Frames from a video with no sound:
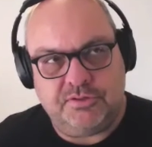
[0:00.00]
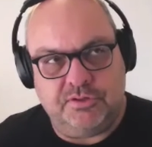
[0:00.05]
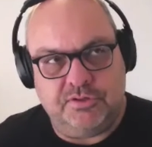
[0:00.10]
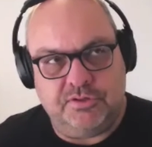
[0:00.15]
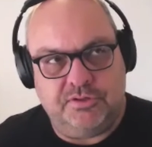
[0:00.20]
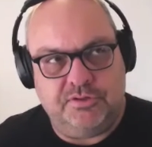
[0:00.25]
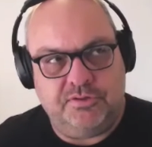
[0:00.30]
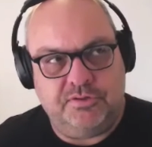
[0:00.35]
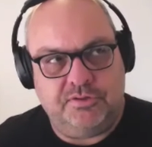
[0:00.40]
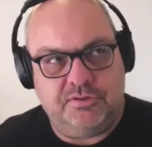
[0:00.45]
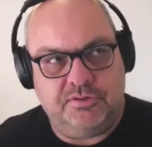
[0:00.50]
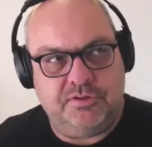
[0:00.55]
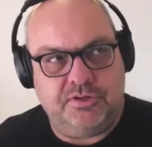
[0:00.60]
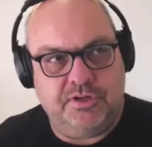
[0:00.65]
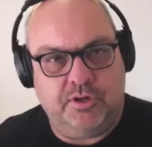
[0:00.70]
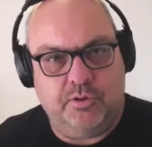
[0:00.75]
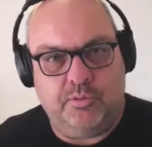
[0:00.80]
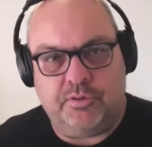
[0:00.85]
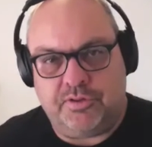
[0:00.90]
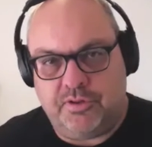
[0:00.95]
to
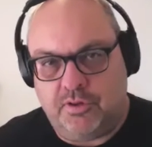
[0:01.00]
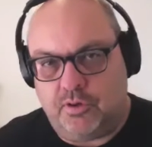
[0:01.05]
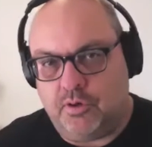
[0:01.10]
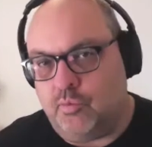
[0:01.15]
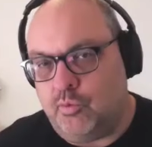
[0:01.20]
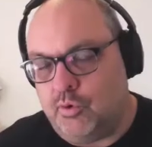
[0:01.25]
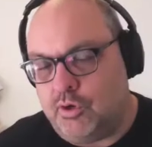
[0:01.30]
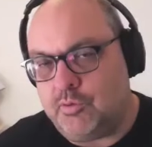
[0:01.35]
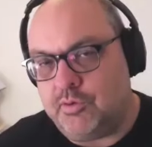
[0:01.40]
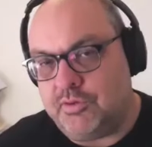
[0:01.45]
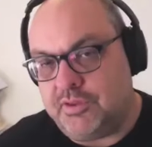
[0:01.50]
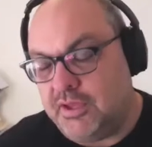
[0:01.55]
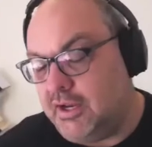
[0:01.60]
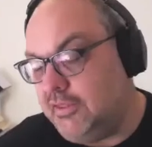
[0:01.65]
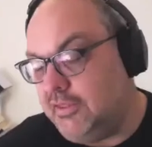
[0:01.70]
deal with that or work with that.